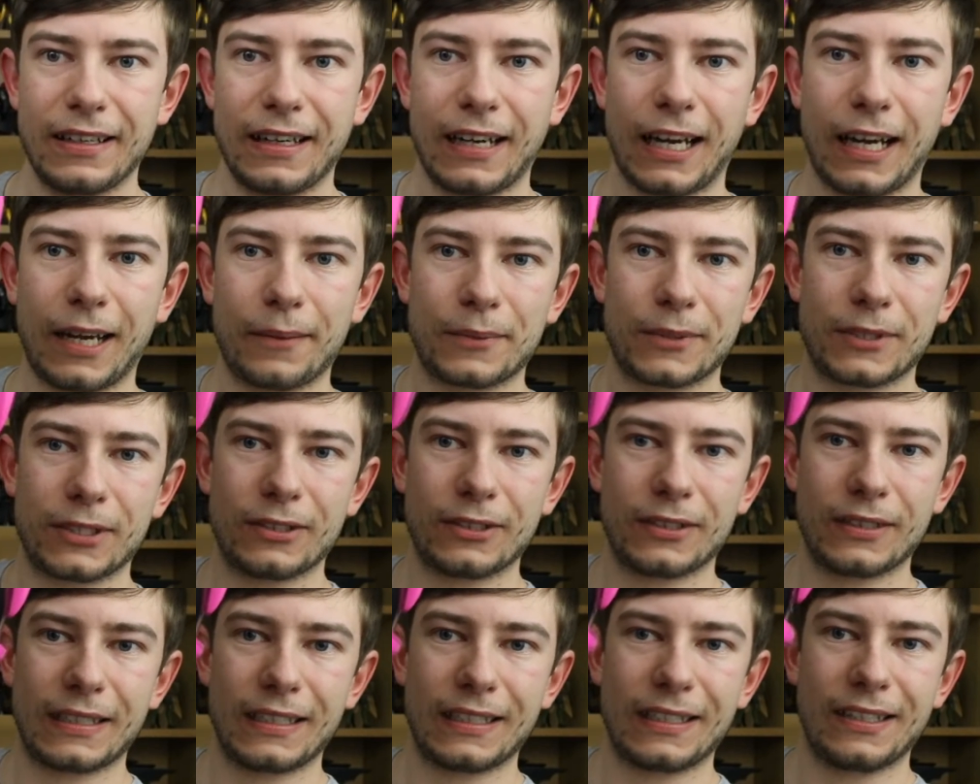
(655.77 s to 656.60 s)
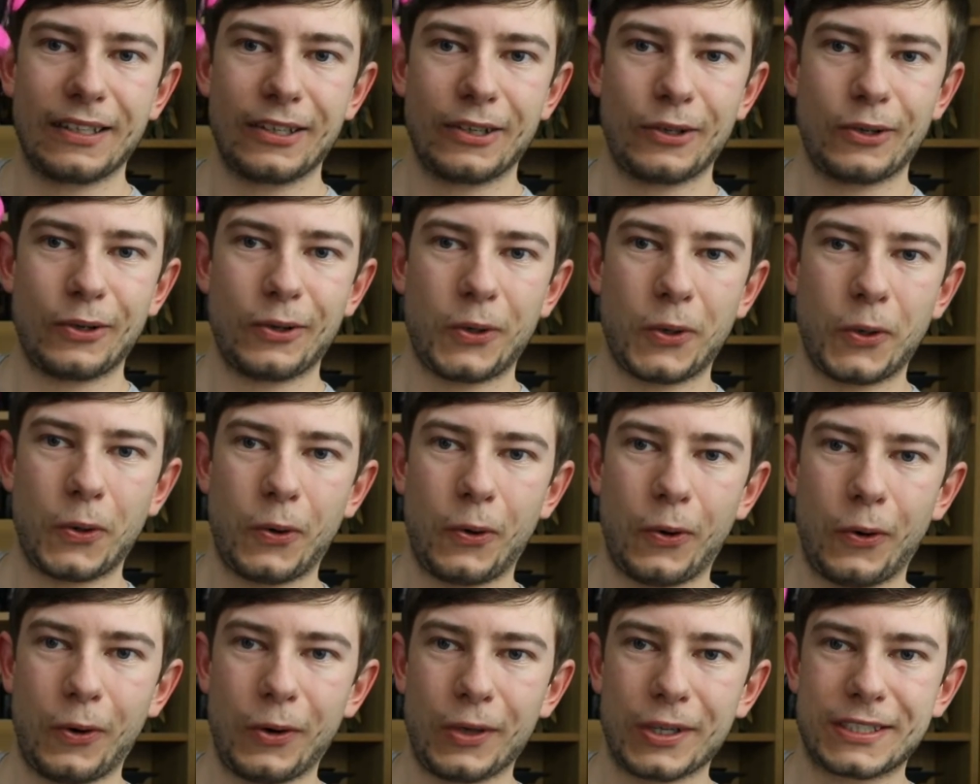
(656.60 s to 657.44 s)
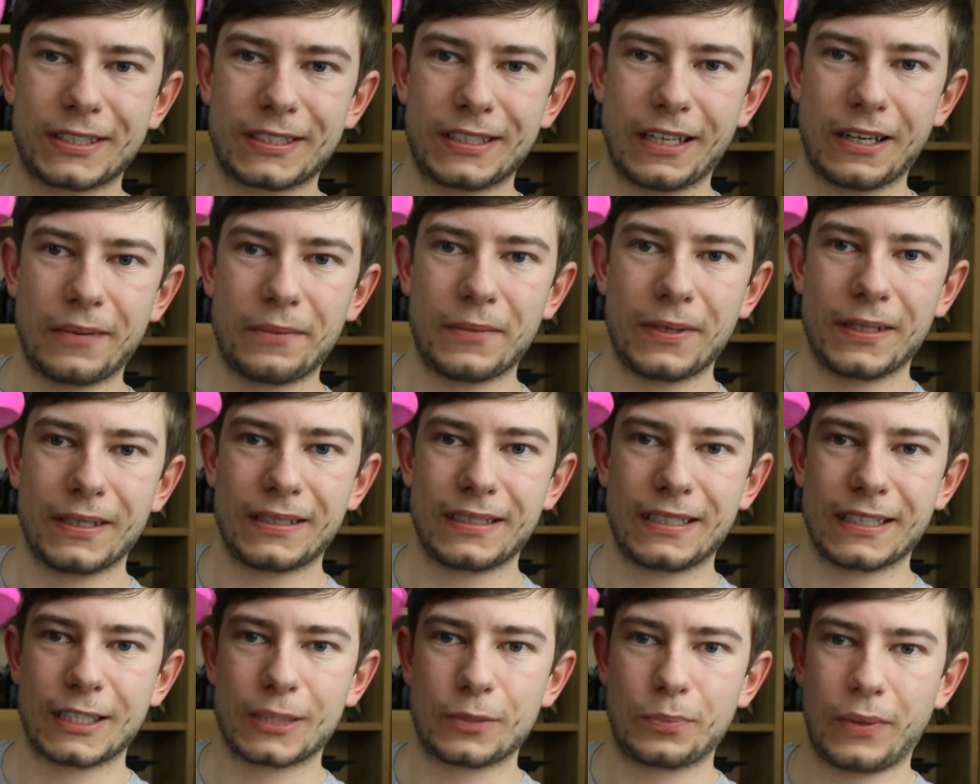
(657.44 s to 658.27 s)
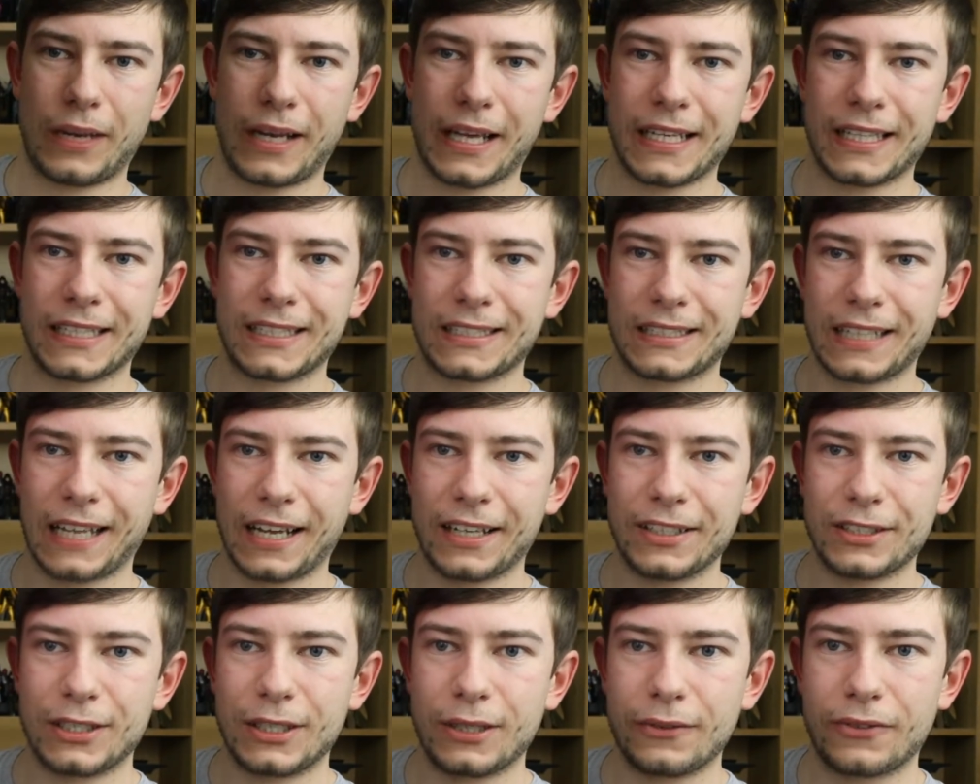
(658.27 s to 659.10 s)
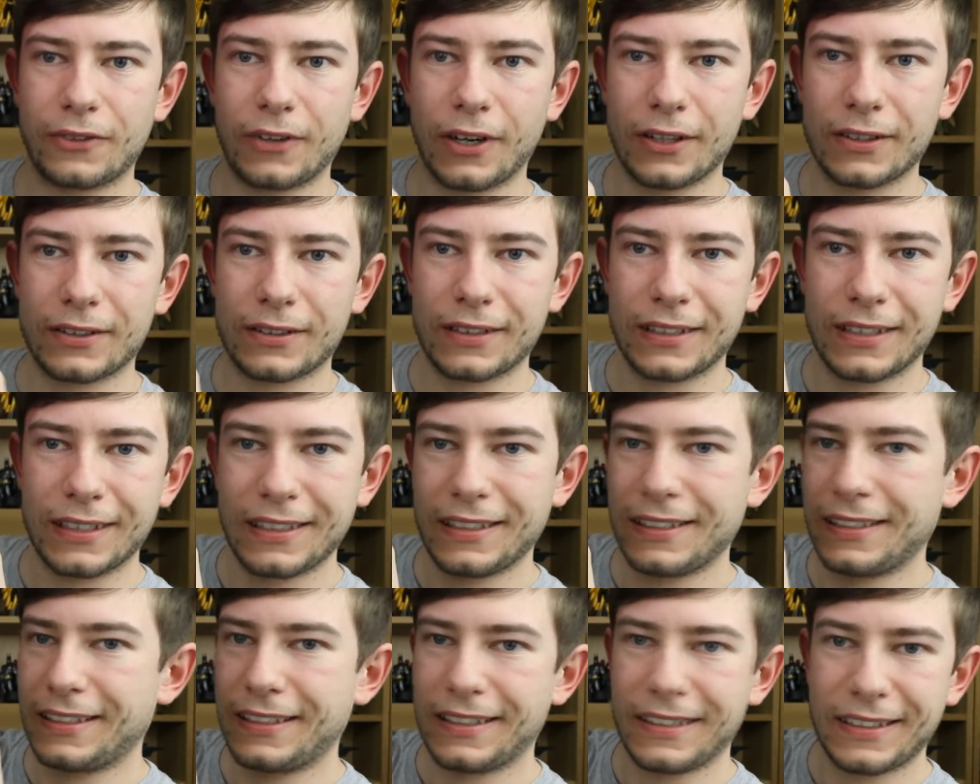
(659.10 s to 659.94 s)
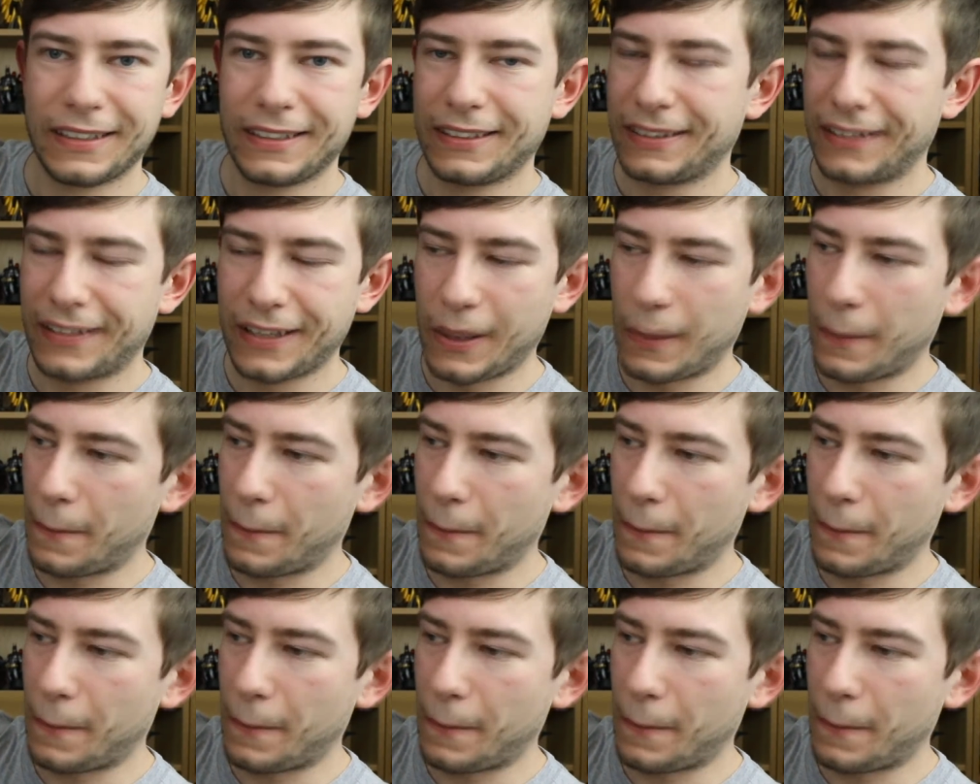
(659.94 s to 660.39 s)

Absolutely awesome display stand. You've got the